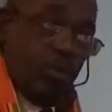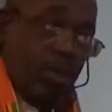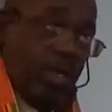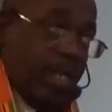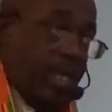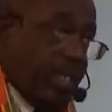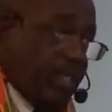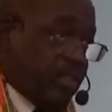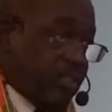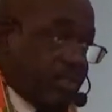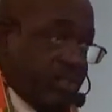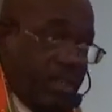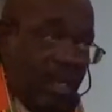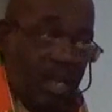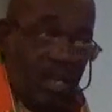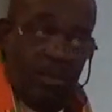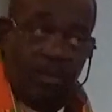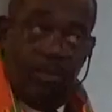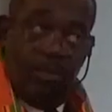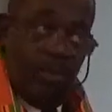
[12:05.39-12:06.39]
way is
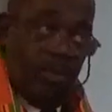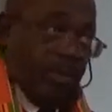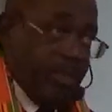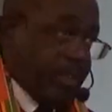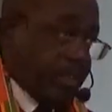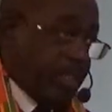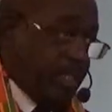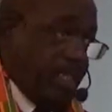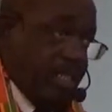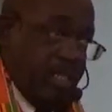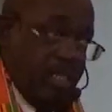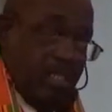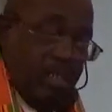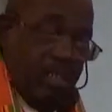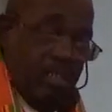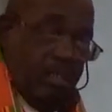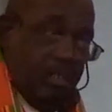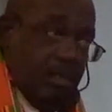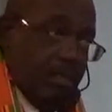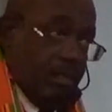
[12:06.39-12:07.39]
not
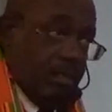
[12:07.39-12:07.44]
working.